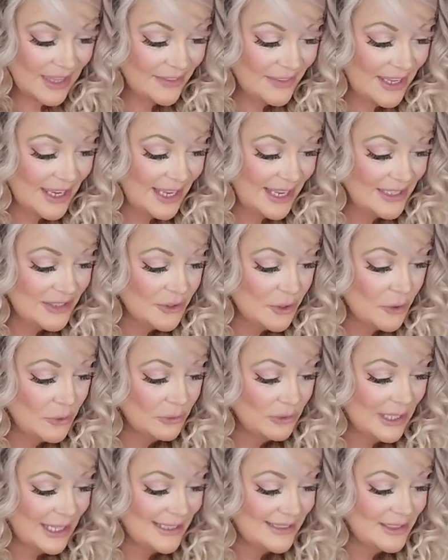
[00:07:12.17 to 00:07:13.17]
they
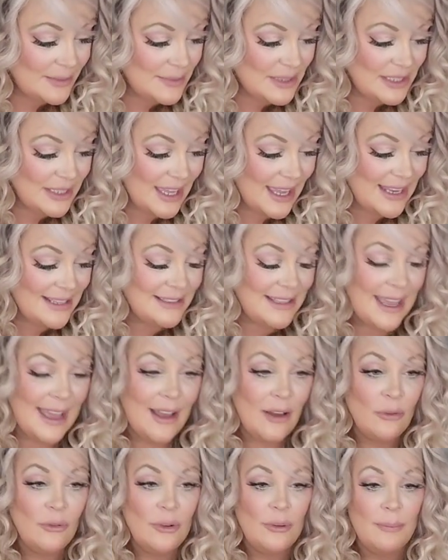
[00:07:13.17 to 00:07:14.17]
don't like to be tied
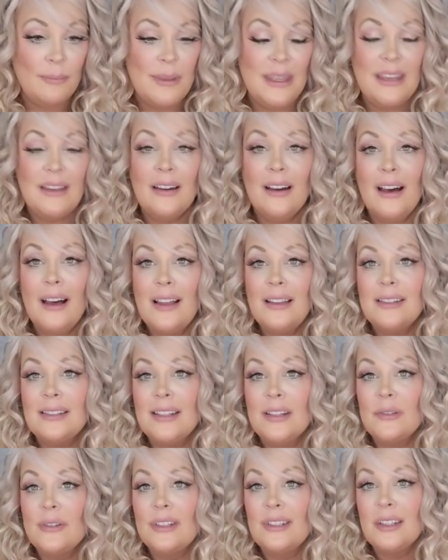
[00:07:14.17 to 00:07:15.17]
down because
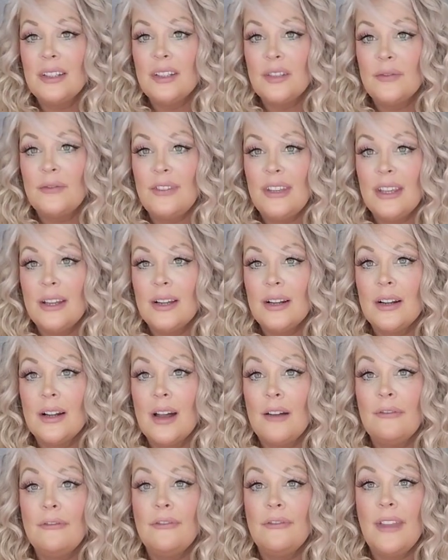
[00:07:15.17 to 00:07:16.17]
there is this fear
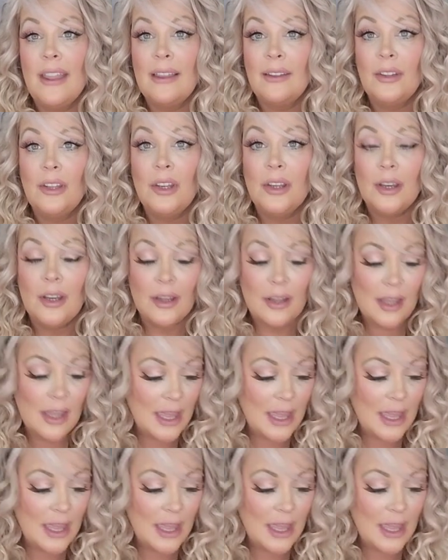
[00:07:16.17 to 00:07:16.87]
of failure